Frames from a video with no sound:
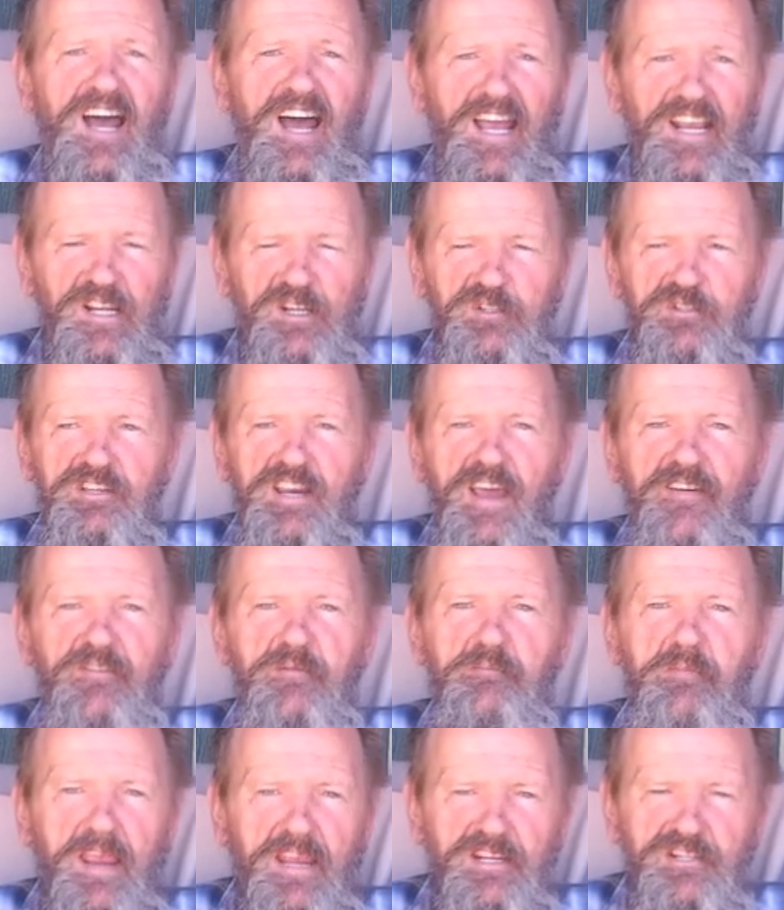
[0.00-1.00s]
I used to have a
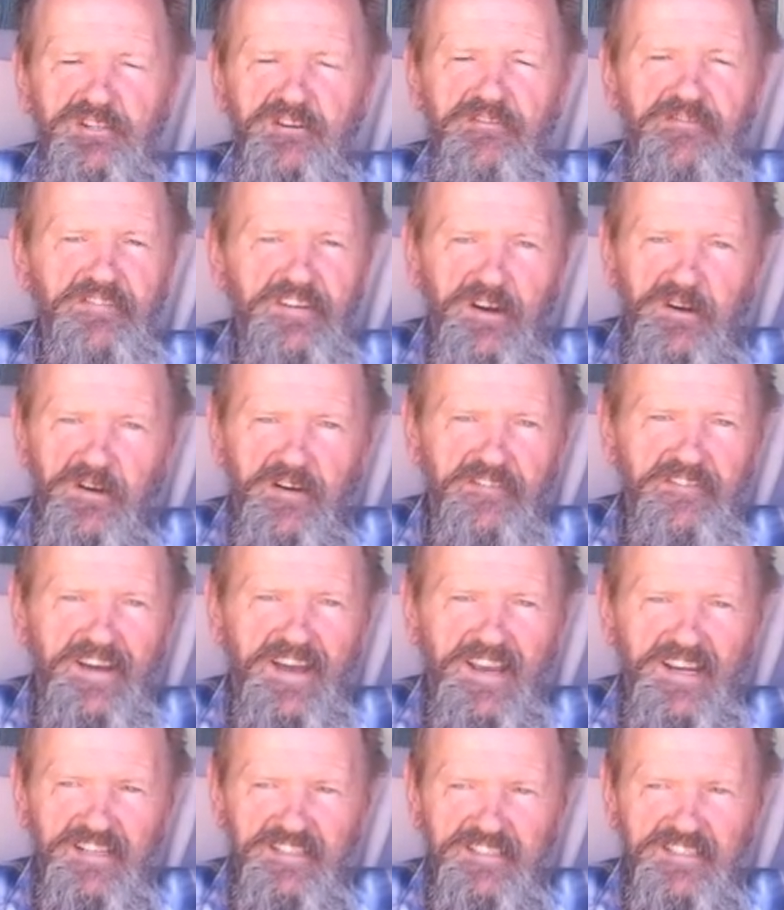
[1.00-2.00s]
major fear of
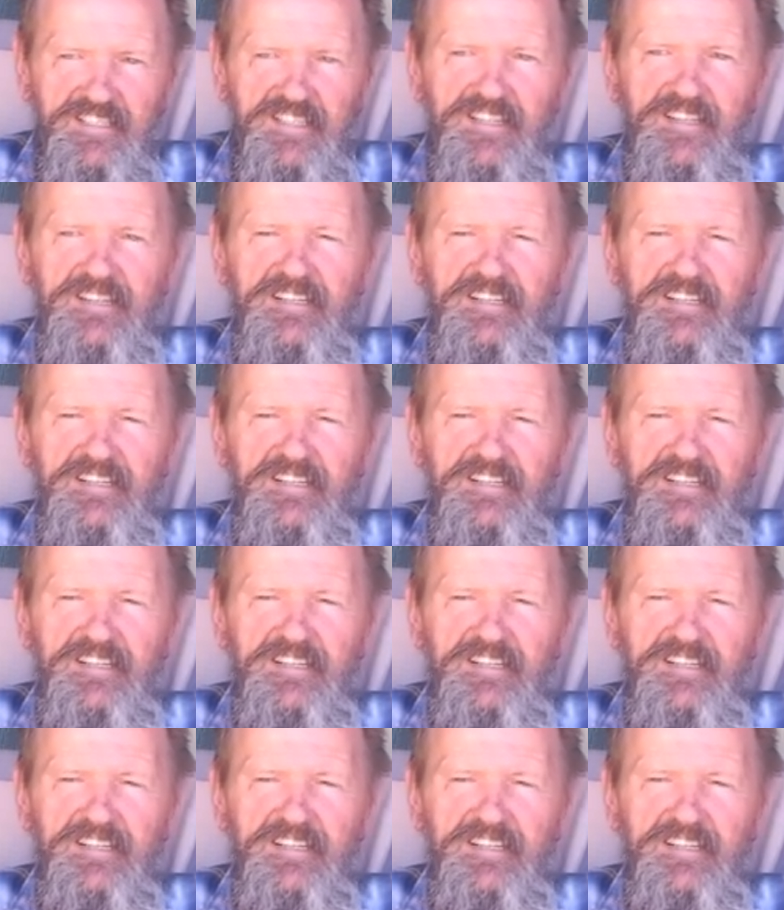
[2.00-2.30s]
heights.